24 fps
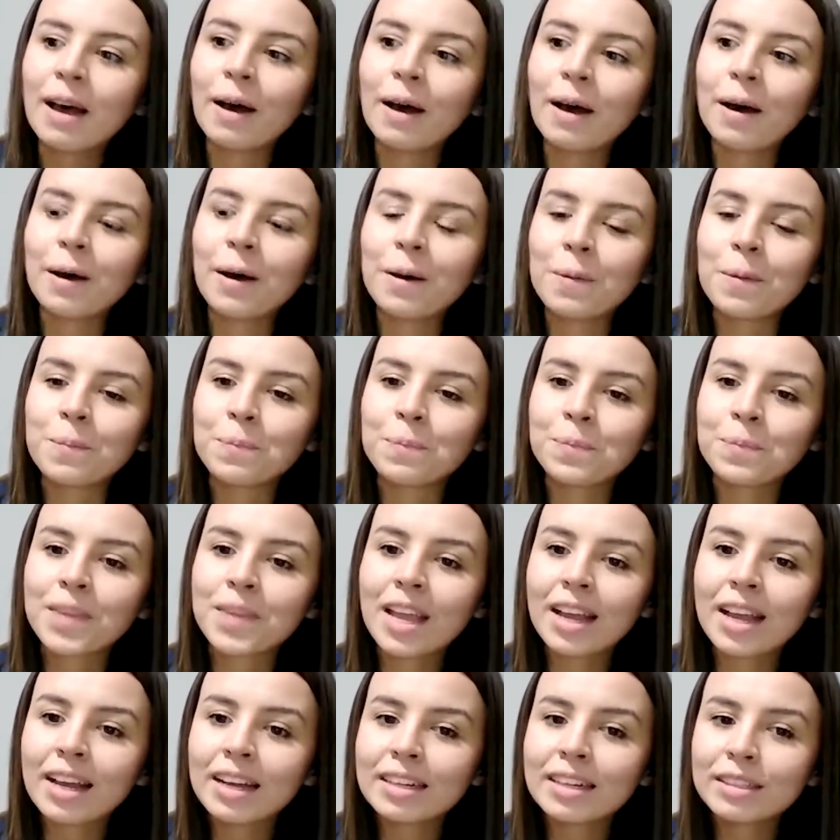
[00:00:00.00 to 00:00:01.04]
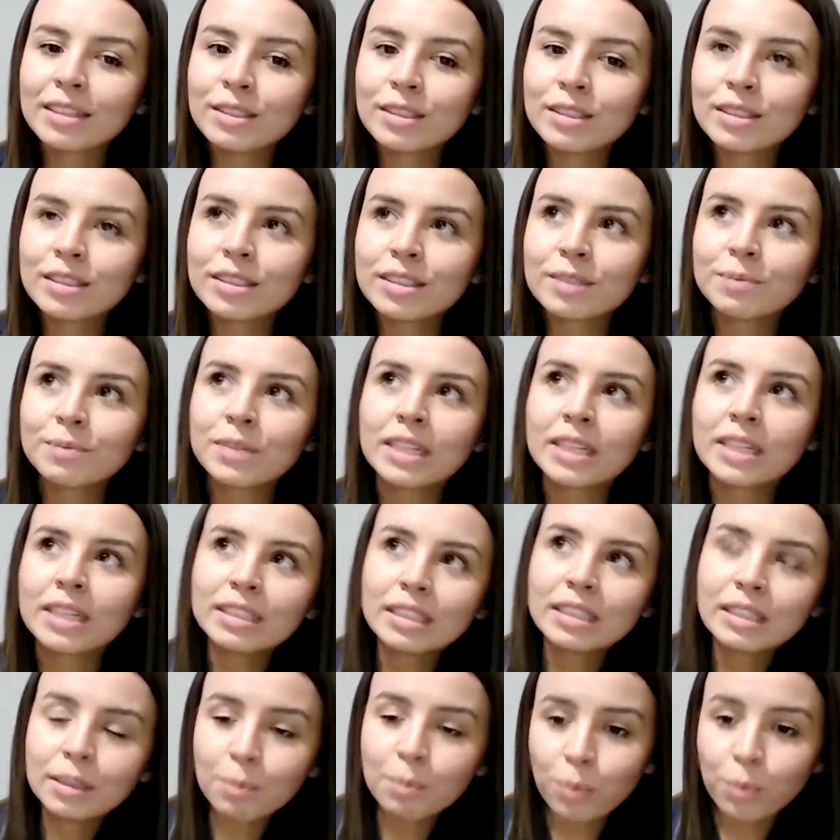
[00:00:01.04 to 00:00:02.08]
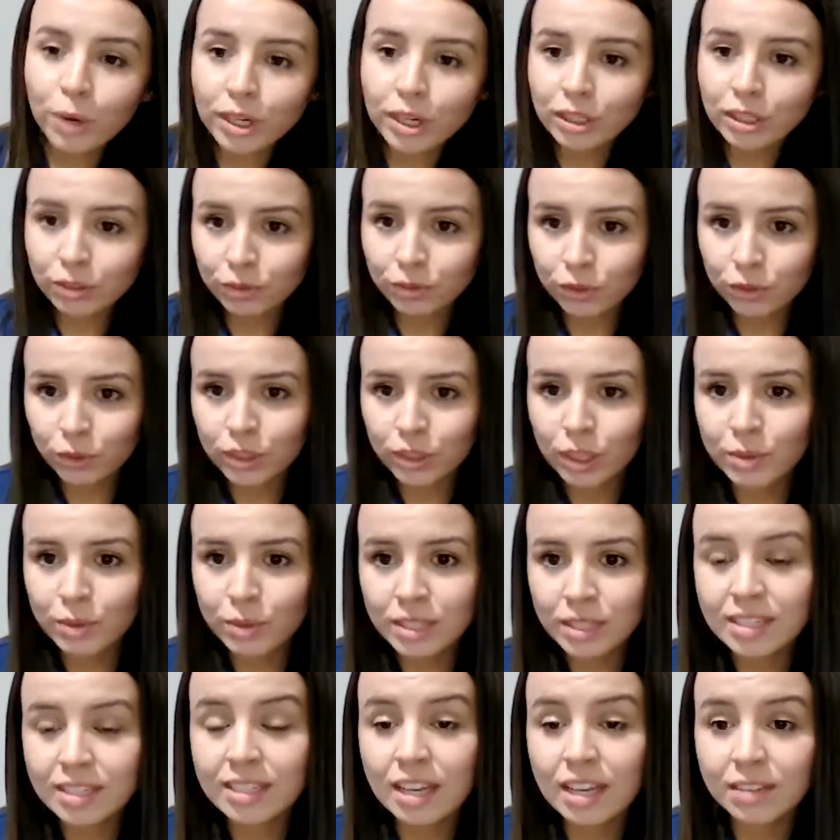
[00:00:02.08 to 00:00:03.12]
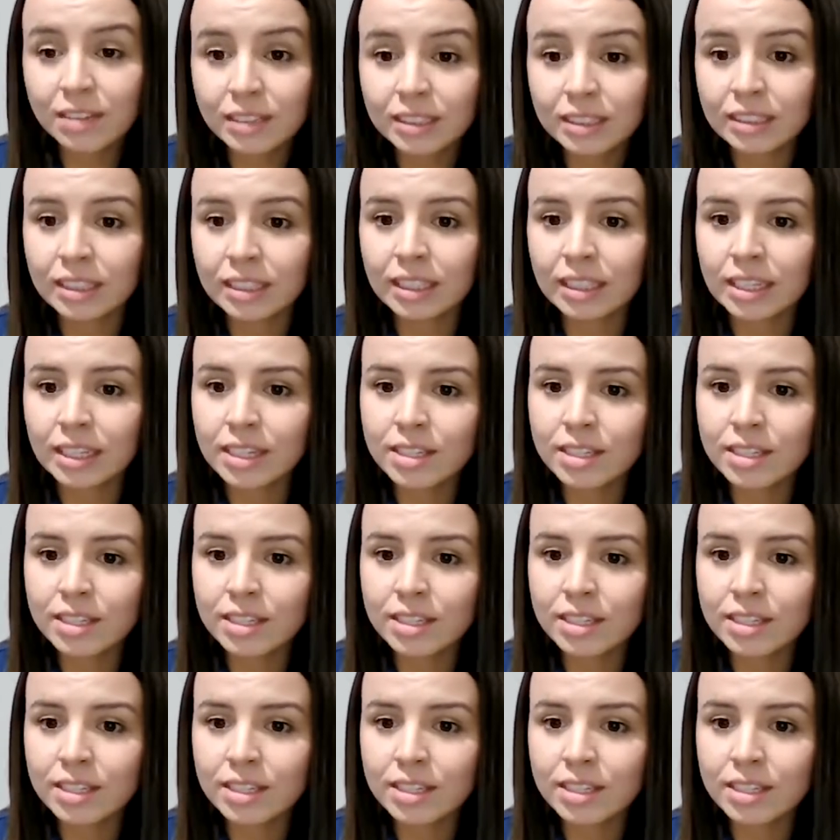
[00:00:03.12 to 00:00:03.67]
Until the point of 2017,